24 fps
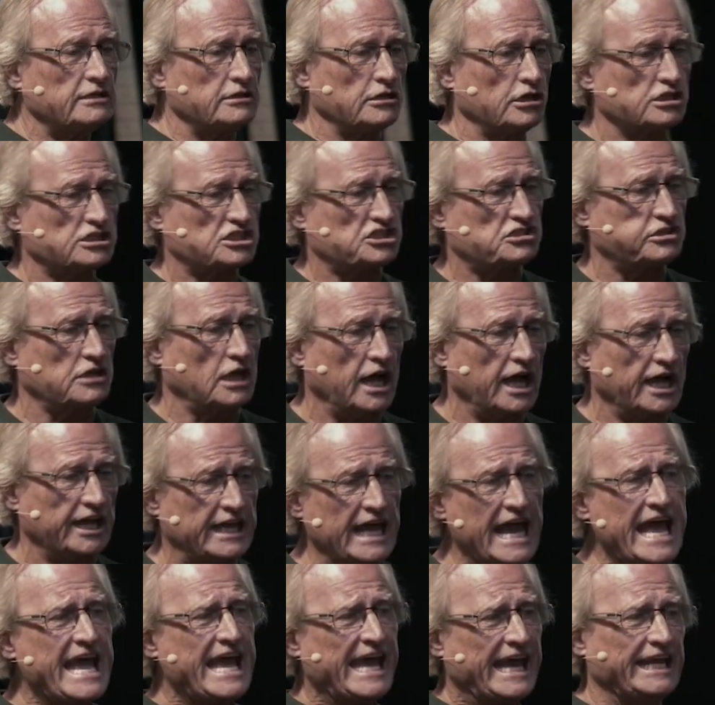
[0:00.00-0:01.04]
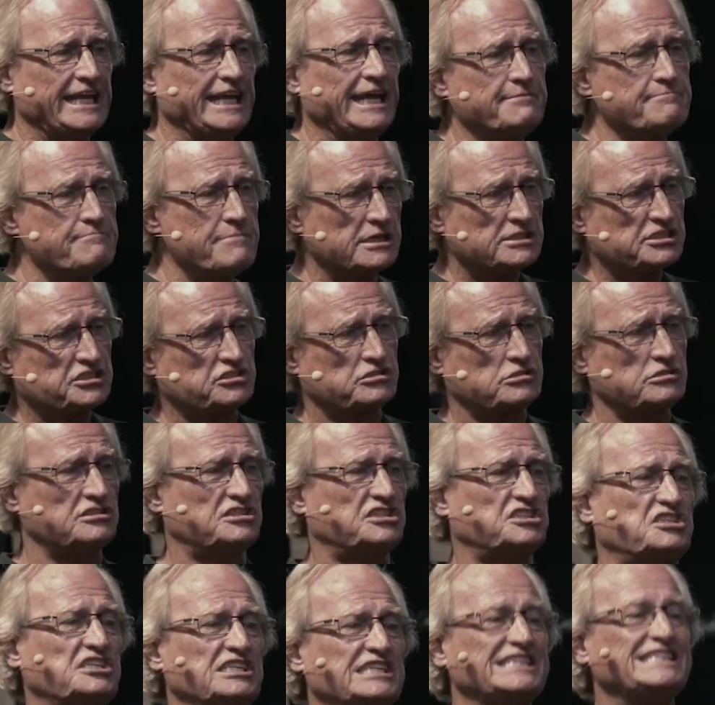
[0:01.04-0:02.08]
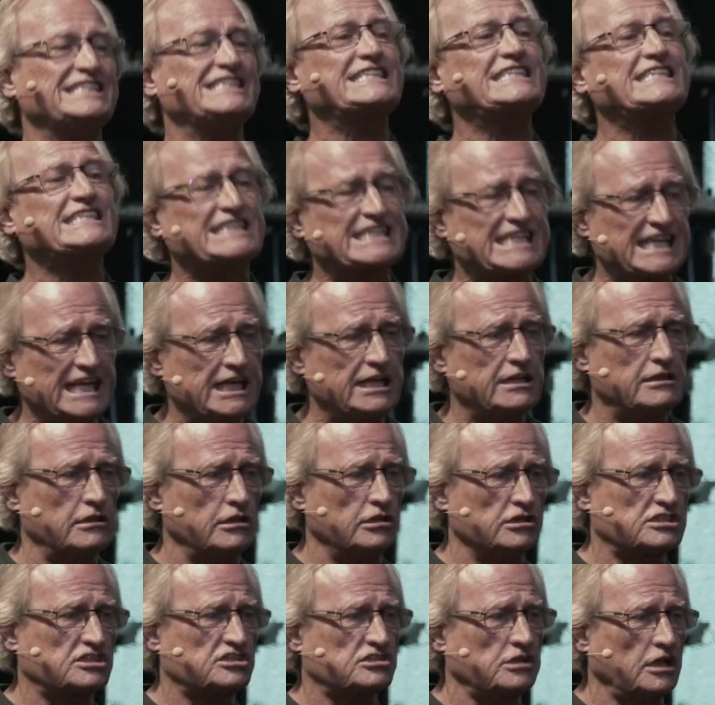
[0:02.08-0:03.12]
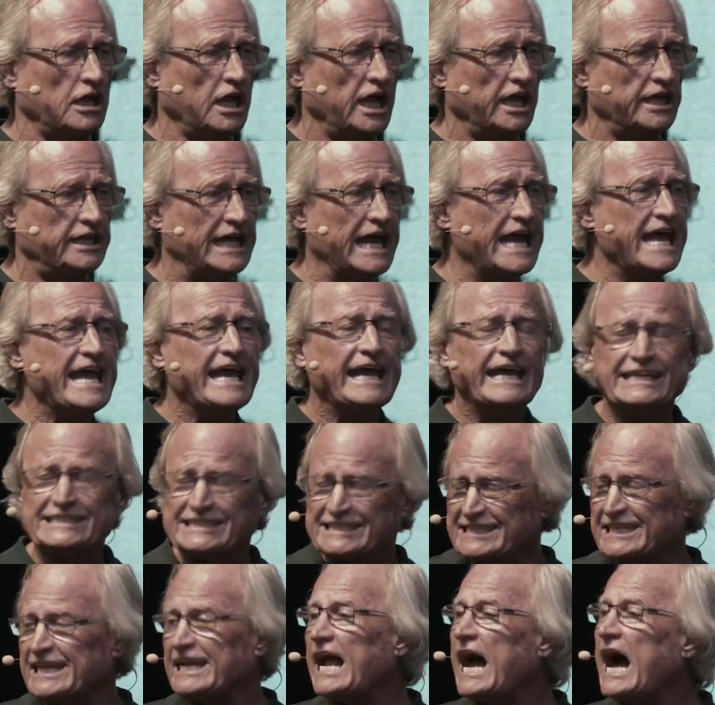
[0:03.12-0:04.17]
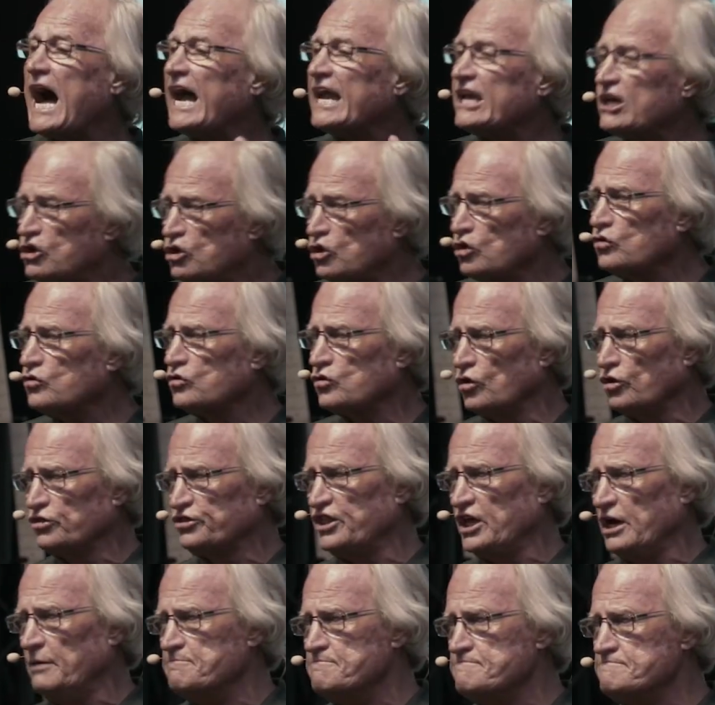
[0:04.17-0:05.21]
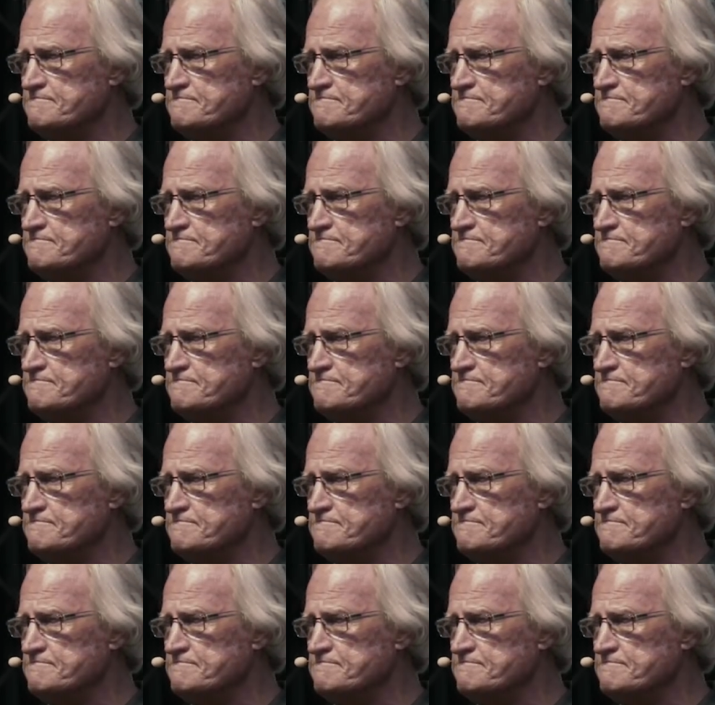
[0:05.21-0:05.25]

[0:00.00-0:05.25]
looks like and a mustard seed looks like is that I Googled them.